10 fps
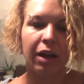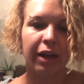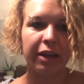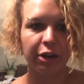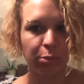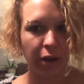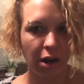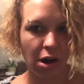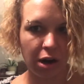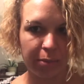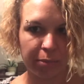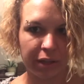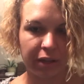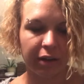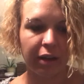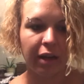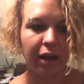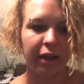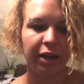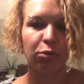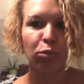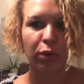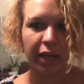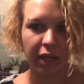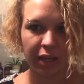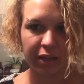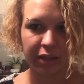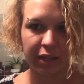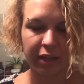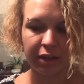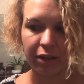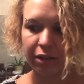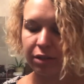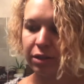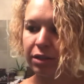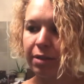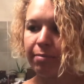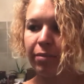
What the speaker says: I can hear my heartbeat. I get ringing in the ears.